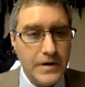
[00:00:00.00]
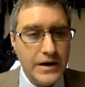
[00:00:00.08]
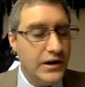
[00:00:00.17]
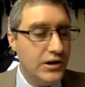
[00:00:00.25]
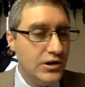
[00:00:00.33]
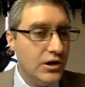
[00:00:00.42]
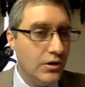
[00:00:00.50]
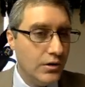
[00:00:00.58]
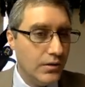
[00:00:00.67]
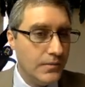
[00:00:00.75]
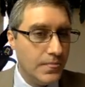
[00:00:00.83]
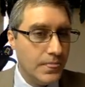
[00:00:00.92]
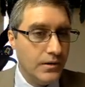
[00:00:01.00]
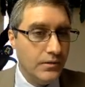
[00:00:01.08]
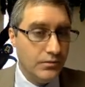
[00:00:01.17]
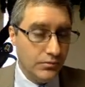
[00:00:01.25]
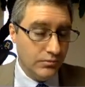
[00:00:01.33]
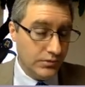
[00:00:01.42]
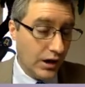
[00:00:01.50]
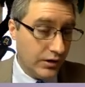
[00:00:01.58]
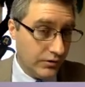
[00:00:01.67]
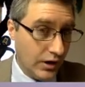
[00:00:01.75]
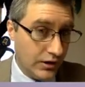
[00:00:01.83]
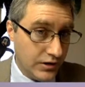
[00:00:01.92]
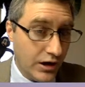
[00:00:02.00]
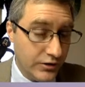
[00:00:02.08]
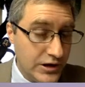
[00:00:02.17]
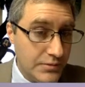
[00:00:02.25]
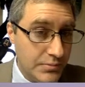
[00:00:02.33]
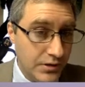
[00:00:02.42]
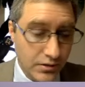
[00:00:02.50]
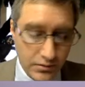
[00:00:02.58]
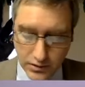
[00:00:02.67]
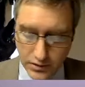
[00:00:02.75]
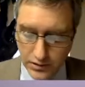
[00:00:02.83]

In a year, non, a non-leap year,